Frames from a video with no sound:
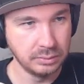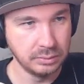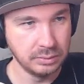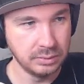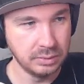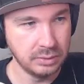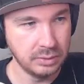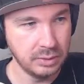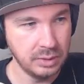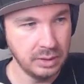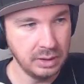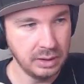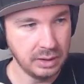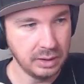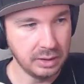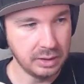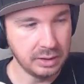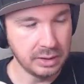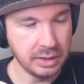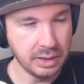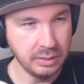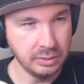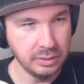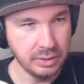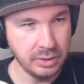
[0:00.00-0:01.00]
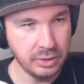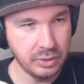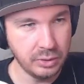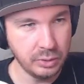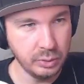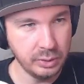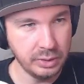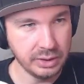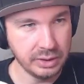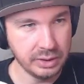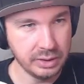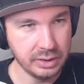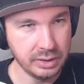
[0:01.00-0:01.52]
Alright, down to
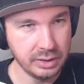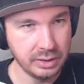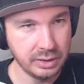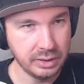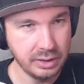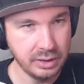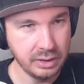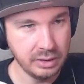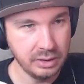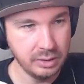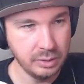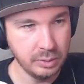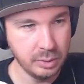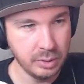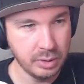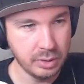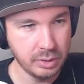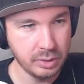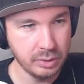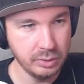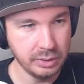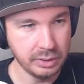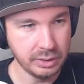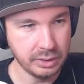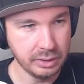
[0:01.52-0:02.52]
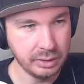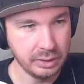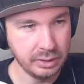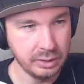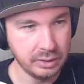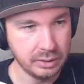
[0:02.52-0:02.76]
3. And then there were 3.